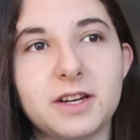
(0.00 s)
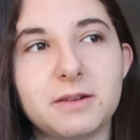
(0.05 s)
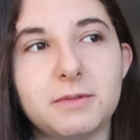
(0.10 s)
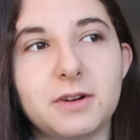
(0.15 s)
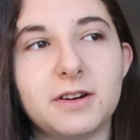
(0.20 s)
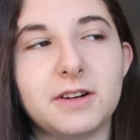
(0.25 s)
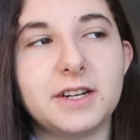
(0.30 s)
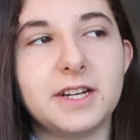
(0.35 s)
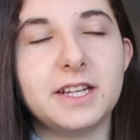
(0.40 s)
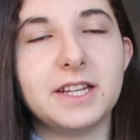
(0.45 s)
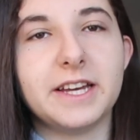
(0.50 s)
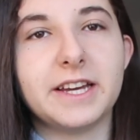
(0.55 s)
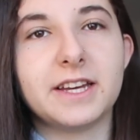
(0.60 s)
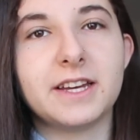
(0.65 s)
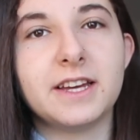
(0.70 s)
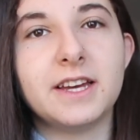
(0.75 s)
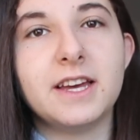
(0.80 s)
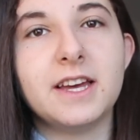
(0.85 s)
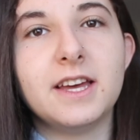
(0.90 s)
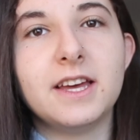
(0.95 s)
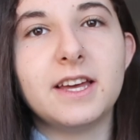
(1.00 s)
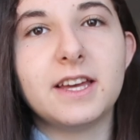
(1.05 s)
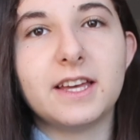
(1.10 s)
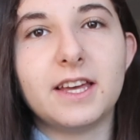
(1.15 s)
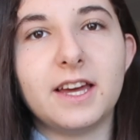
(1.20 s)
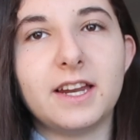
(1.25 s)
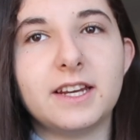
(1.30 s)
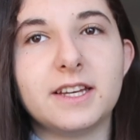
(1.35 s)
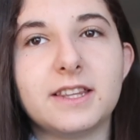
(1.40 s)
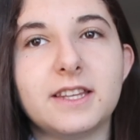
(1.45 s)
I'm already like
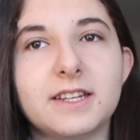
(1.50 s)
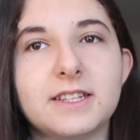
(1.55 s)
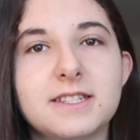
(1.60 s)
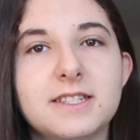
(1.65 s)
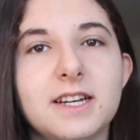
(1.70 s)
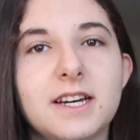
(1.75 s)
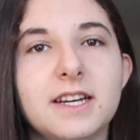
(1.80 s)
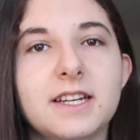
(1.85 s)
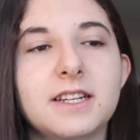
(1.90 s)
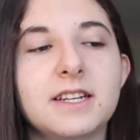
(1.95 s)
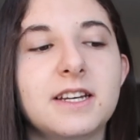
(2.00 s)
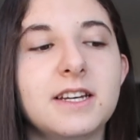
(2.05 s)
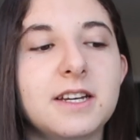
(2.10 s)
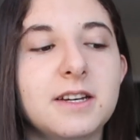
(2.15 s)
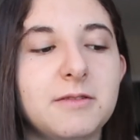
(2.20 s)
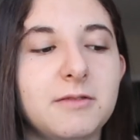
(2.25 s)
getting things done.